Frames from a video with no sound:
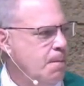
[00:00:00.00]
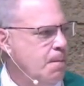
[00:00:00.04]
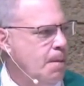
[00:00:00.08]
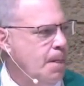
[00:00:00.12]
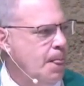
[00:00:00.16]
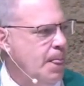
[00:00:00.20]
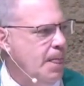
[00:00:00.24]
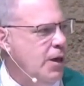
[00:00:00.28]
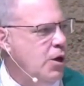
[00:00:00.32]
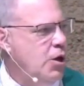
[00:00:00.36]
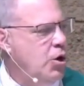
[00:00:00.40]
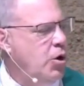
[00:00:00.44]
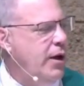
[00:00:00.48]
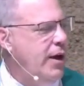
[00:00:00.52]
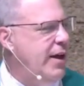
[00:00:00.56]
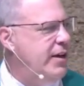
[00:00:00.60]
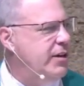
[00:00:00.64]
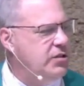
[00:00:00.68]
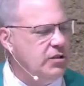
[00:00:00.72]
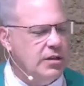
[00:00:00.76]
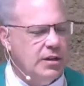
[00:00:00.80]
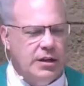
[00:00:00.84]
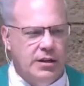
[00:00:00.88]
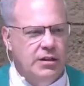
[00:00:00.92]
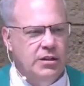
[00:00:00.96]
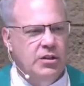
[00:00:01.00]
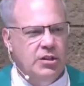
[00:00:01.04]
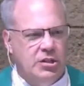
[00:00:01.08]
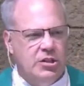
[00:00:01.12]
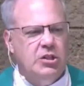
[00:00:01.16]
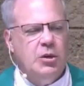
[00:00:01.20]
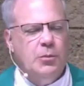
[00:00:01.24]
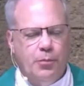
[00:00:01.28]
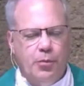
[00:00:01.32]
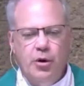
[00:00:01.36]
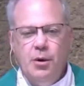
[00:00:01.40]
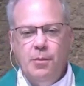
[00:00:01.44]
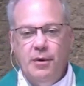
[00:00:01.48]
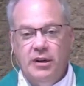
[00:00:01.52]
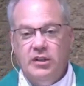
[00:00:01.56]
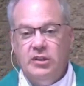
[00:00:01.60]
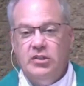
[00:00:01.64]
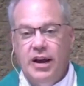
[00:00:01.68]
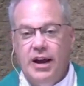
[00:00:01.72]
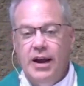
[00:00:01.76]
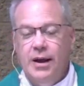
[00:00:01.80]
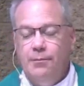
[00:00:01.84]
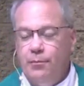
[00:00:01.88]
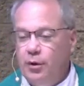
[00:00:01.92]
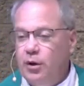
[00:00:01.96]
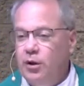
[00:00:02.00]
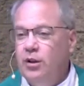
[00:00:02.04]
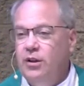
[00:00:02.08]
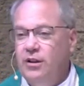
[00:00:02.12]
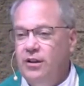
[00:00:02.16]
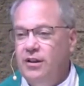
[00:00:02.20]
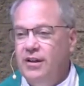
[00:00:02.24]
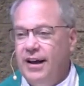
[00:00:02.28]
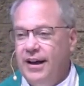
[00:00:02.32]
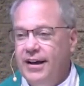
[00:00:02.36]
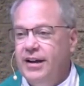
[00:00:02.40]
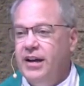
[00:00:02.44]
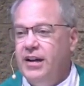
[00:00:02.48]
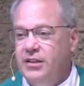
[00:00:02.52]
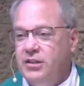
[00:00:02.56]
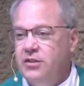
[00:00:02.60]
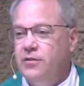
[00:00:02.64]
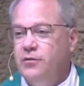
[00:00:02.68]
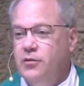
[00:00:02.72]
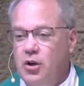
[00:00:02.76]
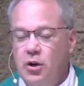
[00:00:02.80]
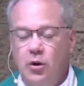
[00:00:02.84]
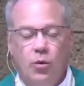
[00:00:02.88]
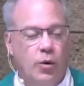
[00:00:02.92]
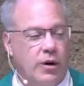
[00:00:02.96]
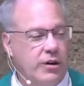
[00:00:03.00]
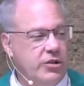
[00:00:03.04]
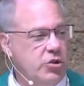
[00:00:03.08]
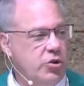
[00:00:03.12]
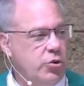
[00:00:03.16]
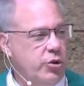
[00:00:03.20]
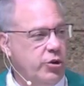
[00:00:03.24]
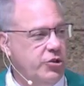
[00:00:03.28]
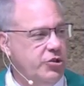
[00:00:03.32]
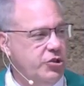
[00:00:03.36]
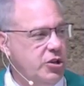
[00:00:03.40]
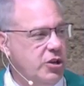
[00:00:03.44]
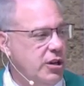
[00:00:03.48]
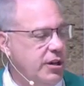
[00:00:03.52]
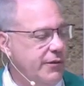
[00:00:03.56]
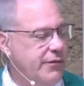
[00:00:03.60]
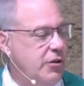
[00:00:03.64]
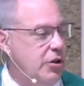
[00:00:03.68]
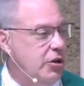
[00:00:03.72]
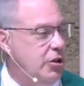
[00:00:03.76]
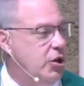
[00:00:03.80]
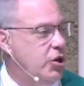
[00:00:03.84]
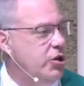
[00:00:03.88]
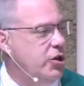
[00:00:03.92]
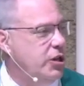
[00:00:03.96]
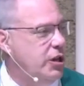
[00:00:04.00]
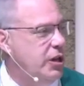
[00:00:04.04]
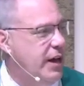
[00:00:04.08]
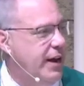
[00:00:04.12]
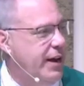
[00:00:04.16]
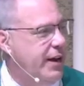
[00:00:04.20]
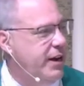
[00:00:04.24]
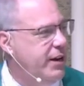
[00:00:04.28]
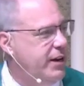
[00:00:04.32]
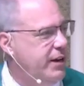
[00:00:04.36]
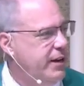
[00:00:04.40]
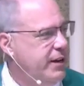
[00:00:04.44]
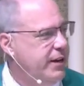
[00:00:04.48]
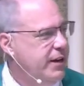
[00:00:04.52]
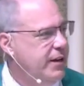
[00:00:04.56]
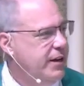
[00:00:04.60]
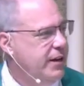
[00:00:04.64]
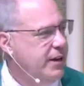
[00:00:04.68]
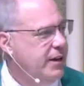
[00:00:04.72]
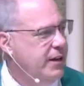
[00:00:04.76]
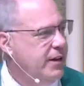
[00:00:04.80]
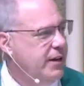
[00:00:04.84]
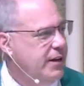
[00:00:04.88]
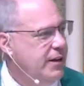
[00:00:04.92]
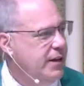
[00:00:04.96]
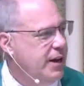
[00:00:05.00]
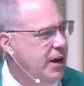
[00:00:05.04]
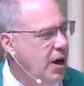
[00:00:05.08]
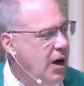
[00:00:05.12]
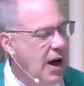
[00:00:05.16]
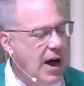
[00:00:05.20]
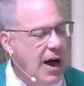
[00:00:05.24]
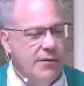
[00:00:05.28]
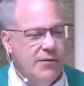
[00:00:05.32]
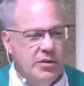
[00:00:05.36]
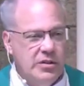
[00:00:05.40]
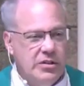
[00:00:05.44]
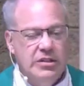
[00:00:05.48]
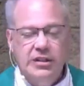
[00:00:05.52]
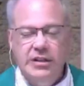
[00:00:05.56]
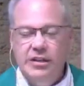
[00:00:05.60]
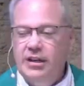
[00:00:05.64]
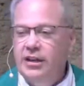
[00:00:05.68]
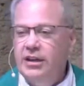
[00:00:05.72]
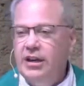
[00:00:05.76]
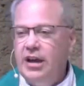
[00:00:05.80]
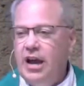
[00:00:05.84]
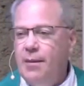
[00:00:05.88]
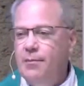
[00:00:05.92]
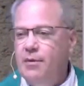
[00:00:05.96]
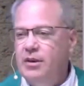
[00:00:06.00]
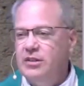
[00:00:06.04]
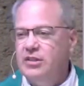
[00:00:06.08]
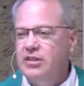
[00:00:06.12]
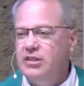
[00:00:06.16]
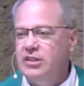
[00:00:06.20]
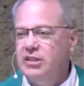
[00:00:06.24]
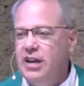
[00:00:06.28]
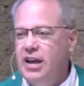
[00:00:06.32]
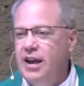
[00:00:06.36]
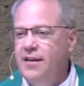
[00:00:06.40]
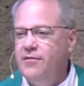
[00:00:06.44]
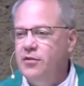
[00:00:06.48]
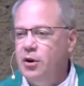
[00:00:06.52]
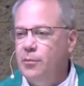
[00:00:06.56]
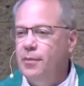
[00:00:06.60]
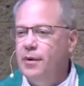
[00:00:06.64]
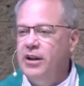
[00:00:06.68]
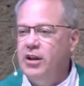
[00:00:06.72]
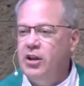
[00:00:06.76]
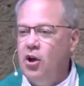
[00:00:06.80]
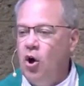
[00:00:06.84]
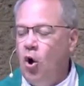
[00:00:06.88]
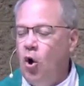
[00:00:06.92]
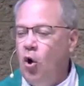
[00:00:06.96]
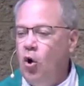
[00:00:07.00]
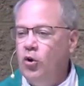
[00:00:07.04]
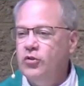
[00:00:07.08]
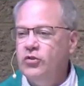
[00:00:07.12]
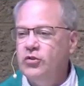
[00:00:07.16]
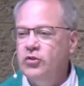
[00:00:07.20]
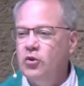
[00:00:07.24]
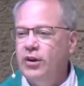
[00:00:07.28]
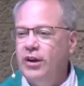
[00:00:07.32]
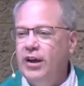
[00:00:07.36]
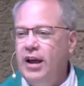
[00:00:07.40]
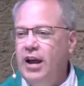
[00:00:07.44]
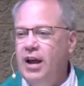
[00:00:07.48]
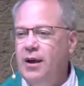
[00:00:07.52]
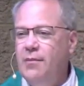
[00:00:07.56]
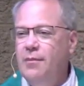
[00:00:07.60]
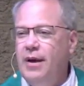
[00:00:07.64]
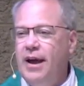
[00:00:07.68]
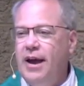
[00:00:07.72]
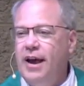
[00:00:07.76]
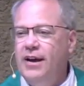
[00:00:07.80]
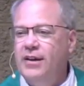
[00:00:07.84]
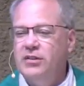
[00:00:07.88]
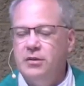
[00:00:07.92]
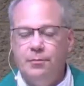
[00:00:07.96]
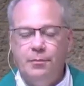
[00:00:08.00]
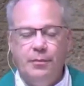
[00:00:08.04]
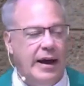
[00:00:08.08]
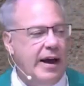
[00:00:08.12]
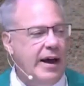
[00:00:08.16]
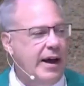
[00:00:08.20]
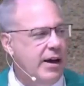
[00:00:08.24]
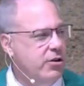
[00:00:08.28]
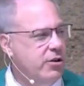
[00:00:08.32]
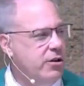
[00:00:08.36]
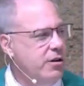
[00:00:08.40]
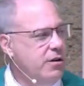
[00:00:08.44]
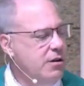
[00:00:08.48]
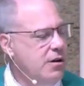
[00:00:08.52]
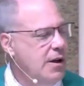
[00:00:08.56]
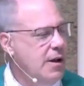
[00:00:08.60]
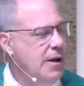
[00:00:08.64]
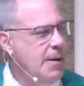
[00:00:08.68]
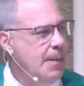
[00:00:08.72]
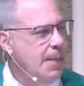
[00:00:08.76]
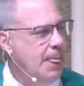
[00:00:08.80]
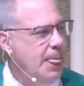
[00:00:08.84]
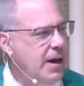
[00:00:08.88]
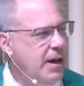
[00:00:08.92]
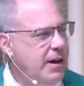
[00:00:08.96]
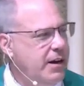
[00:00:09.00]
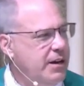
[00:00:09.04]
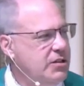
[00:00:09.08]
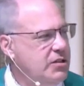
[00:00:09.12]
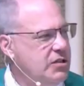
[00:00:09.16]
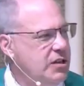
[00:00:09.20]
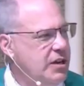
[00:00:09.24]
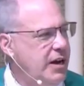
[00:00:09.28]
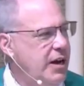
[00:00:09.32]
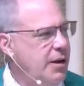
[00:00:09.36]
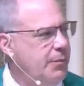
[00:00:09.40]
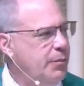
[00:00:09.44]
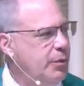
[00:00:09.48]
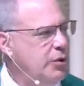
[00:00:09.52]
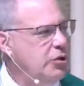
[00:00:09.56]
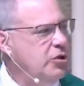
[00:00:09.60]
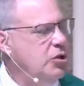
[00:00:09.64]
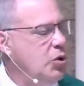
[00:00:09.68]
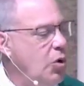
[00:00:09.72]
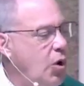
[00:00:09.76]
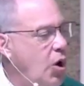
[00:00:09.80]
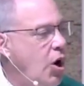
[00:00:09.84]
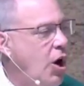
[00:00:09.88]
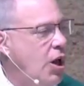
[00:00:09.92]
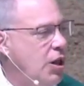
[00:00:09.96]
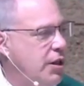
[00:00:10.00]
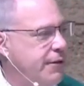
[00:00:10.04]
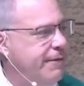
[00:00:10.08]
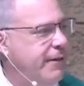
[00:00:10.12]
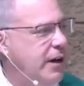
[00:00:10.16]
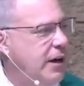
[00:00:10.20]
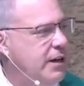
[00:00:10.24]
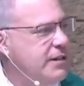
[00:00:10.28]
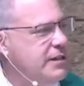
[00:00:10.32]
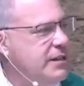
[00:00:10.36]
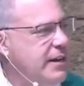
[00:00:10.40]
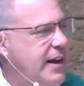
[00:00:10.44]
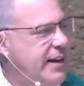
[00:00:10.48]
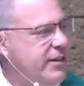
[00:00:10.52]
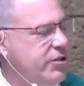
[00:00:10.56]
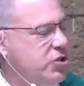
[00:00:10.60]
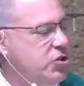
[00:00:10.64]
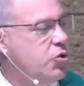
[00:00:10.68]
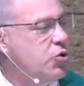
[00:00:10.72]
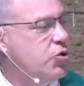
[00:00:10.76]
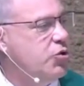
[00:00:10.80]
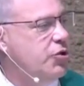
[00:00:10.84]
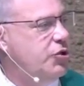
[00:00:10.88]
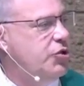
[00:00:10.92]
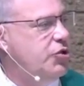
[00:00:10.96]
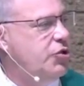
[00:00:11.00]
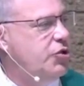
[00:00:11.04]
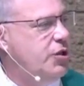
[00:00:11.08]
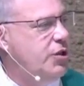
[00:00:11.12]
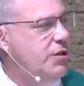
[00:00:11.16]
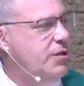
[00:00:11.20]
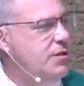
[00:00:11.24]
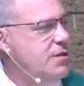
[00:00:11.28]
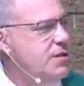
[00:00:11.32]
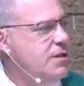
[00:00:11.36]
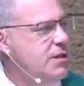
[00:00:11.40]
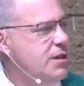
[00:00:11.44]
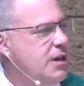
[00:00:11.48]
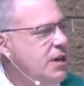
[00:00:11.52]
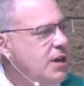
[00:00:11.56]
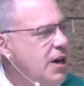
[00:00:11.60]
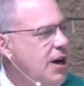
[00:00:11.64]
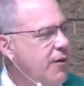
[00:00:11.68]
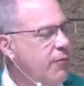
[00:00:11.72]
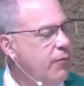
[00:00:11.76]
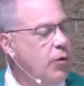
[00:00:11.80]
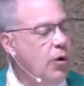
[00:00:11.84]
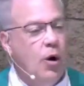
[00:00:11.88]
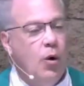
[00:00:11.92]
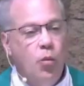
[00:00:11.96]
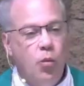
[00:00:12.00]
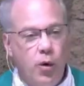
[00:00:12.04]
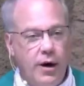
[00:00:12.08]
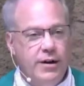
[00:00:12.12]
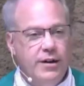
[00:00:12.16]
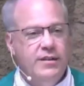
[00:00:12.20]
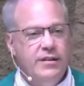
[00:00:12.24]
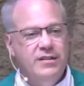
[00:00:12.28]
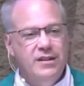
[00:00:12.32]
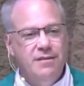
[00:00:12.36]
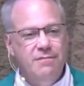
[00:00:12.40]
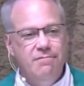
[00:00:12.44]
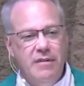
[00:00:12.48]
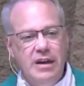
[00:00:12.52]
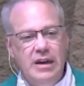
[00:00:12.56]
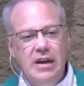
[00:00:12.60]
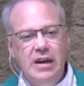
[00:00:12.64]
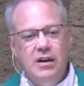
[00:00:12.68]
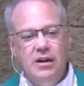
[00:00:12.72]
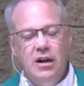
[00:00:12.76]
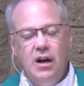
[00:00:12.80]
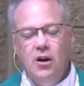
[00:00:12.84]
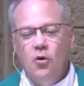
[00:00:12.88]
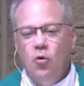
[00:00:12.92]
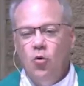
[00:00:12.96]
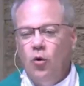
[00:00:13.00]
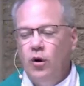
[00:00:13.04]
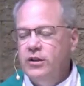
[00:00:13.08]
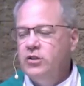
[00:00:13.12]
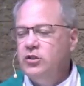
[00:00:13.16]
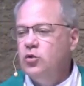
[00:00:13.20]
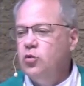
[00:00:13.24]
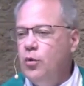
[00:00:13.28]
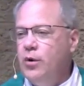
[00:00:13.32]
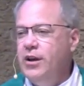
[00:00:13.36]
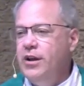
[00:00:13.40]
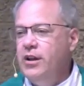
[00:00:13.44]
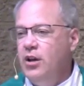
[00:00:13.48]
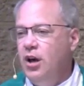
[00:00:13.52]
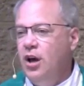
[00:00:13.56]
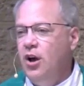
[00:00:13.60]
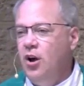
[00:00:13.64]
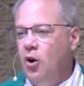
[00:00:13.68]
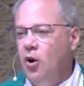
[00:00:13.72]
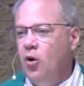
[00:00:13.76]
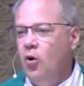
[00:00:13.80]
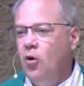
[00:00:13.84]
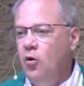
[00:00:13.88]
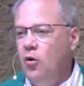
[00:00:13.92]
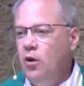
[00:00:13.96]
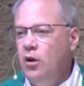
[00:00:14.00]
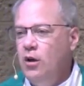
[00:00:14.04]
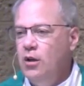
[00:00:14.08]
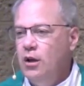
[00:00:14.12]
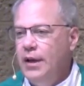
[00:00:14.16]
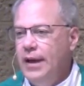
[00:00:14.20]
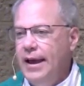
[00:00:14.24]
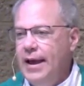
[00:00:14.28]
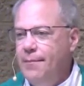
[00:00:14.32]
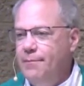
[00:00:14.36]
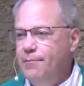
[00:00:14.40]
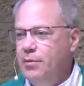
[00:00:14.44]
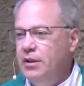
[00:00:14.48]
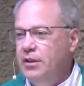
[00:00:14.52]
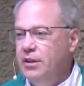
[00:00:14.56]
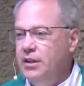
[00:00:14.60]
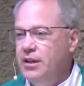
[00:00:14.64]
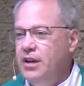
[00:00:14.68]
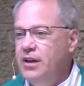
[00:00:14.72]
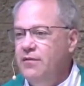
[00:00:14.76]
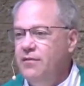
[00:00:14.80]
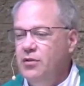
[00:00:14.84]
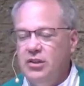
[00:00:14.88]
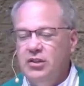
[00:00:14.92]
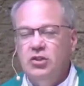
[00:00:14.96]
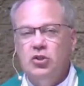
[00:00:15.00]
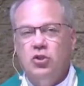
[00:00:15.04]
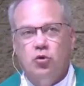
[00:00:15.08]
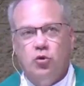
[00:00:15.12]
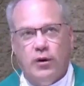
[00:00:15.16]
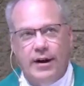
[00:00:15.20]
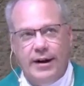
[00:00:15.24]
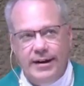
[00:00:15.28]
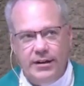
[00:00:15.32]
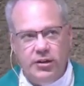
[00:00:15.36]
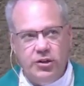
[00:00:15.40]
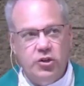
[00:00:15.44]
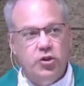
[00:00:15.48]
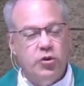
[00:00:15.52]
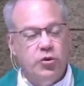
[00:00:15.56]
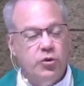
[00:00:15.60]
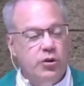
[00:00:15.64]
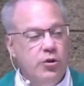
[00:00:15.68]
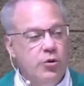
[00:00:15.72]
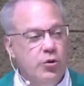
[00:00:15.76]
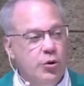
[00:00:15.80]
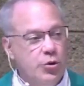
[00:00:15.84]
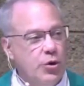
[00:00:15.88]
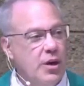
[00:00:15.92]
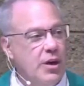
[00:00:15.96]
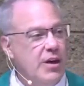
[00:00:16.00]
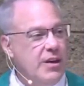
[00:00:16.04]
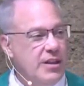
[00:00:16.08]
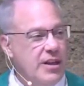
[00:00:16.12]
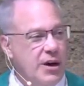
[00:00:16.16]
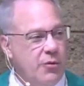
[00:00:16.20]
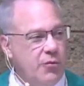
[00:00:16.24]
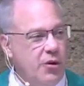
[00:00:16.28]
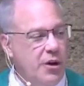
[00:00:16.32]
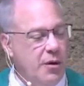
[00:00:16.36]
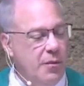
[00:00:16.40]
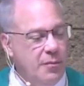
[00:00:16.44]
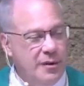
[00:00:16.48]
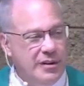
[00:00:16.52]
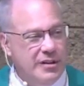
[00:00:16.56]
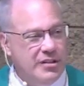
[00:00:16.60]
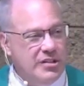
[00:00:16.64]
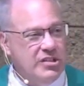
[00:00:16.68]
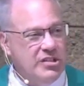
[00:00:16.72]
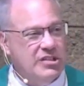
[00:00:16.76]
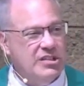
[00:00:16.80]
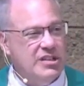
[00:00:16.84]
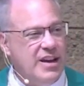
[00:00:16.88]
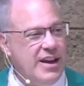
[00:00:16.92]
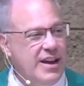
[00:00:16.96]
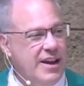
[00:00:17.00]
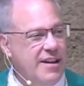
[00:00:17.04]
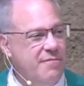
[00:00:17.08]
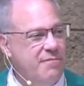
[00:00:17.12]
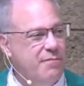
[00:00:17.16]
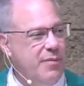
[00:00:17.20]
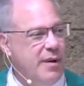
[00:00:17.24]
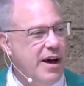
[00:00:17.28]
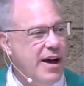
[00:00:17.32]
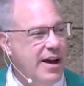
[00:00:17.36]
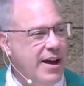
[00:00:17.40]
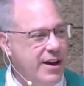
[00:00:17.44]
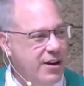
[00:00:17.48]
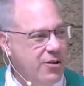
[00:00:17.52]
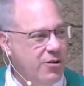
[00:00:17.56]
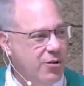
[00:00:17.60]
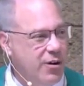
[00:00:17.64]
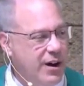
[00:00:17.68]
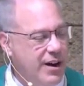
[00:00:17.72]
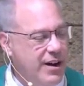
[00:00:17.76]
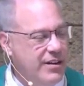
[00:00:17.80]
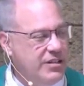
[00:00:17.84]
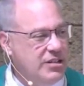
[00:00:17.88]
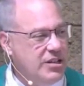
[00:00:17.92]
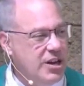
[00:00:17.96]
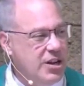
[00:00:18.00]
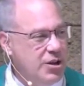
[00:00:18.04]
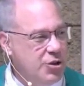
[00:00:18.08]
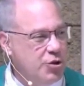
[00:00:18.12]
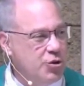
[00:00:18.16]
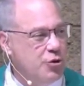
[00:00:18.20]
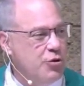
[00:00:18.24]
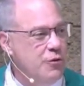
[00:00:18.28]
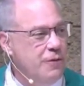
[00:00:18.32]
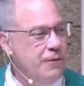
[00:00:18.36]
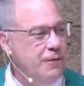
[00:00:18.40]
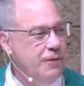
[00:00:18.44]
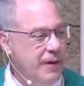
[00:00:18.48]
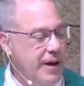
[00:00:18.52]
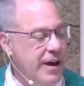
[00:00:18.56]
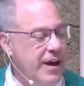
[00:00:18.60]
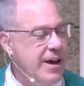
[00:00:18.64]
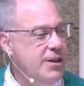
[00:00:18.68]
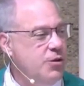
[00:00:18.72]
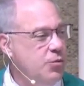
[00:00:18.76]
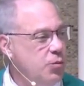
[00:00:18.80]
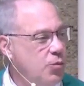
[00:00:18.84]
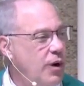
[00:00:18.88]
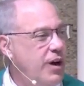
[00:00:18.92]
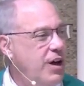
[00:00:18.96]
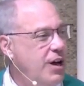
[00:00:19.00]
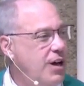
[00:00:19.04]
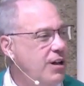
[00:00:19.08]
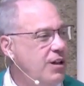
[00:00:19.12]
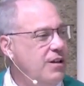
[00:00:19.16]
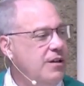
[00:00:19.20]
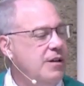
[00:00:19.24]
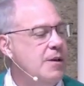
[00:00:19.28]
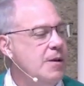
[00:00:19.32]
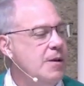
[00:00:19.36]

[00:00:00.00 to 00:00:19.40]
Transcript: You know, as the, the supreme example, I guess, of, you know, what does Christian living look like? Uh, obviously, he came as a Savior, but he also came as a pattern, an example to all of us as Christians of, well, what does it mean? Once we know and believe this great truth that we have been saved by grace through faith, well,